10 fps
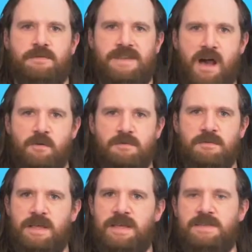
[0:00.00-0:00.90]

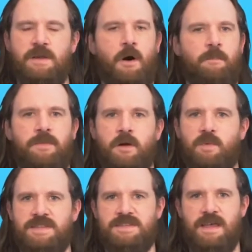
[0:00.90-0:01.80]
Down is up there
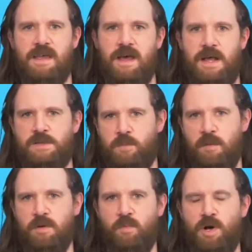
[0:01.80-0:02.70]
with stay as
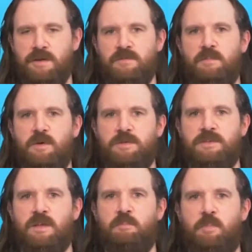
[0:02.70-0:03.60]
probably one of the most
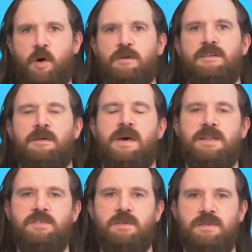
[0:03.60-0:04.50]
important
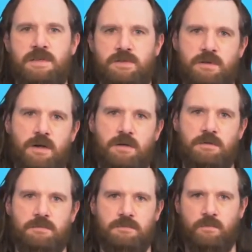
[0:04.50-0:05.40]
commands you can teach your dog.
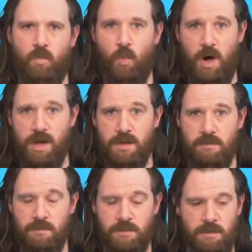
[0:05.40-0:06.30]
Why?
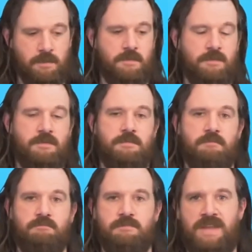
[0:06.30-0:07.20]

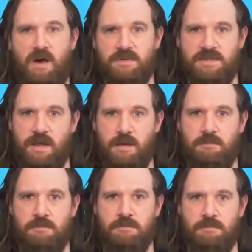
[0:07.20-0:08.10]
Down stay.
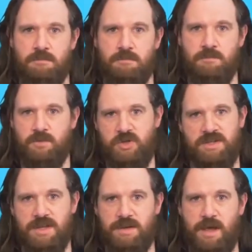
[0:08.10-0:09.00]

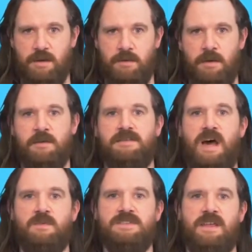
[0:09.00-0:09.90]
Just like that.
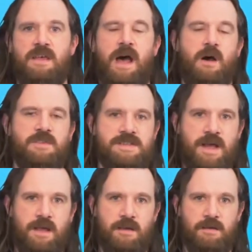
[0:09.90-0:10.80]
Down stay
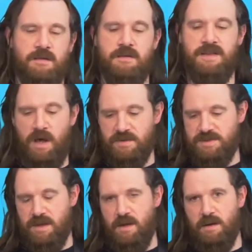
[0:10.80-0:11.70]
outside. Down
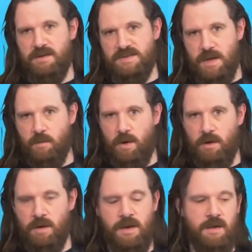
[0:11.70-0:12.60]
stay on the
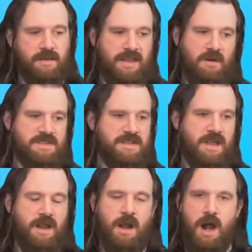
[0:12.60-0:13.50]
sidewalk. Down
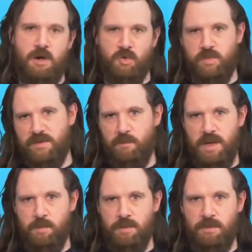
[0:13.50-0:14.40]
stay in large groups of
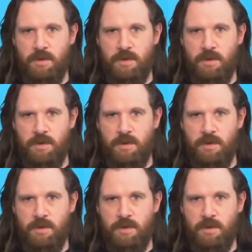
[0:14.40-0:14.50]
people.